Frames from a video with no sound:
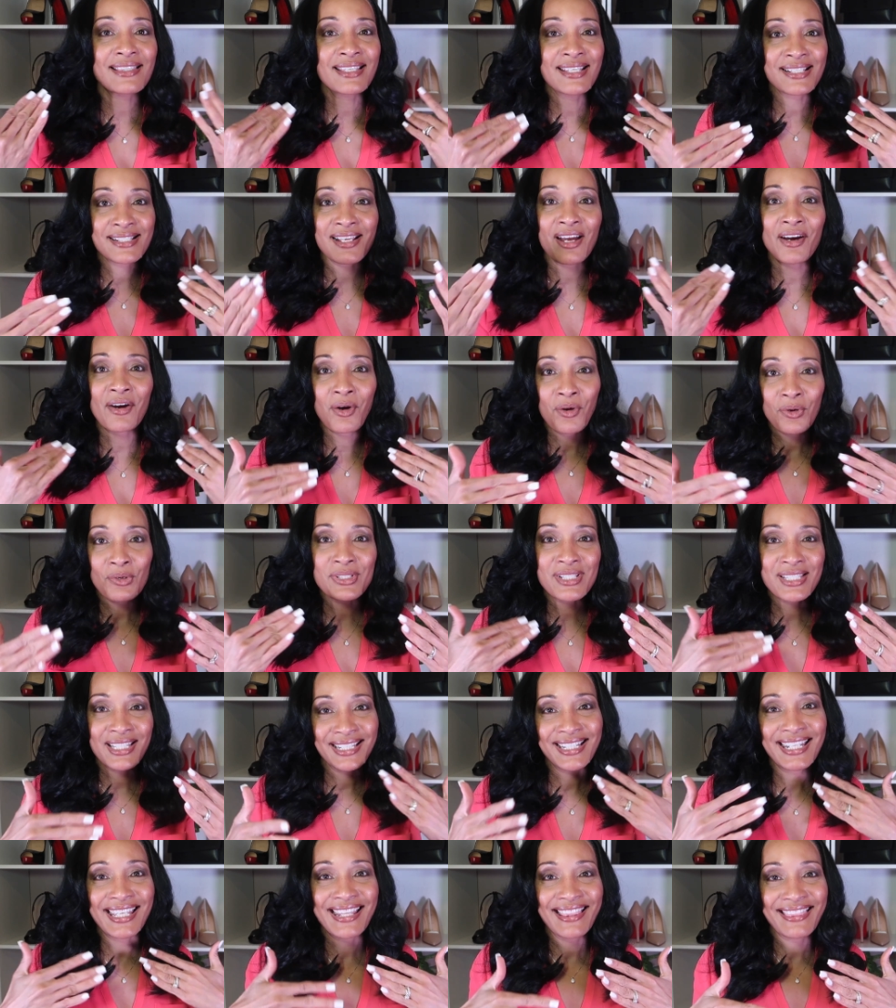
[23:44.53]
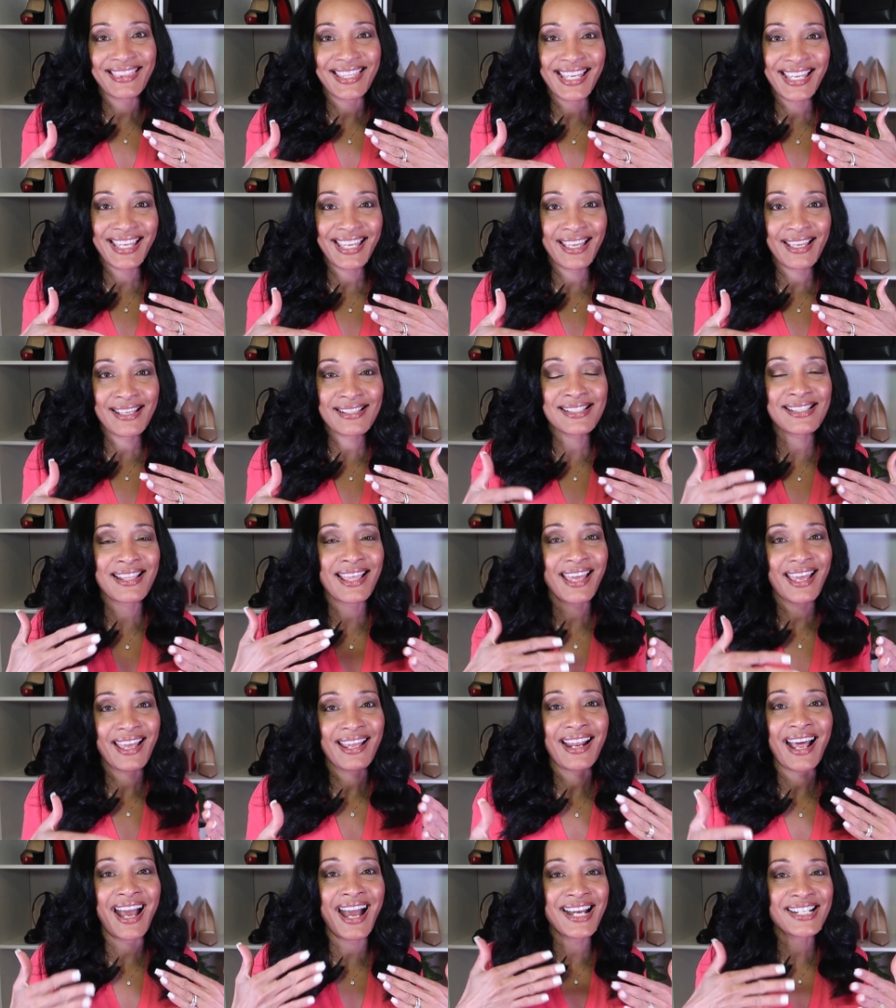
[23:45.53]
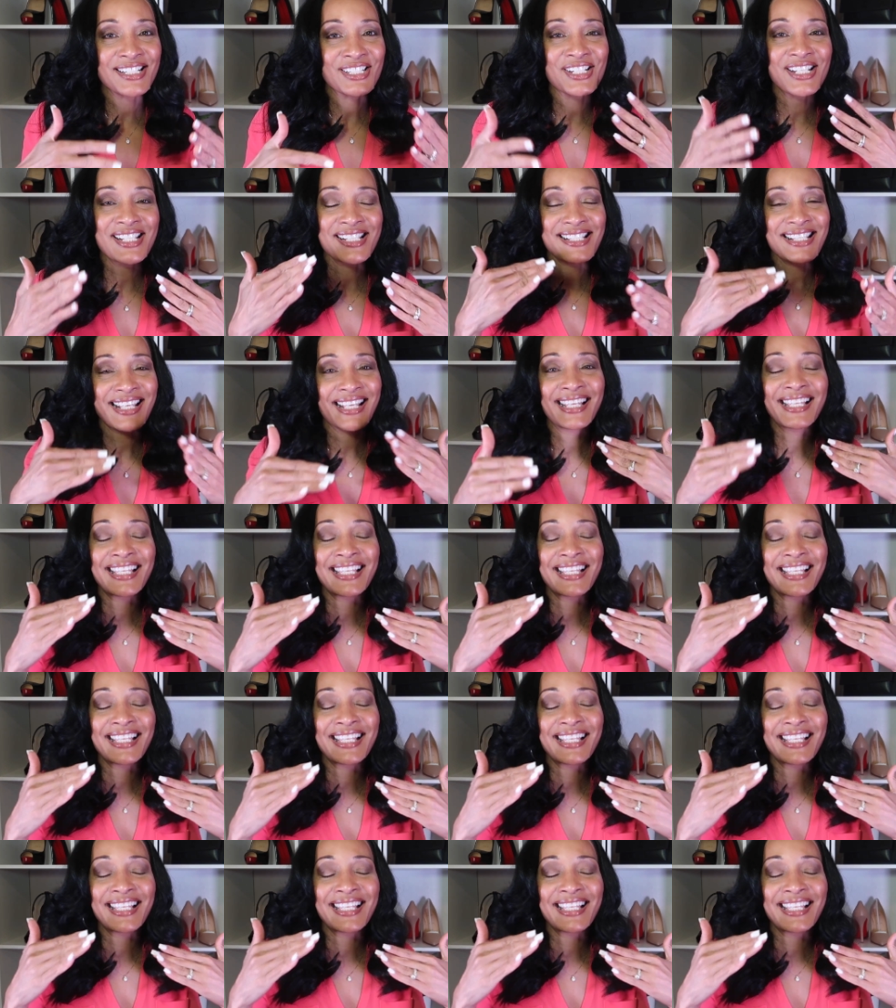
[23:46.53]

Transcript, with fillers: these are OCD things that I just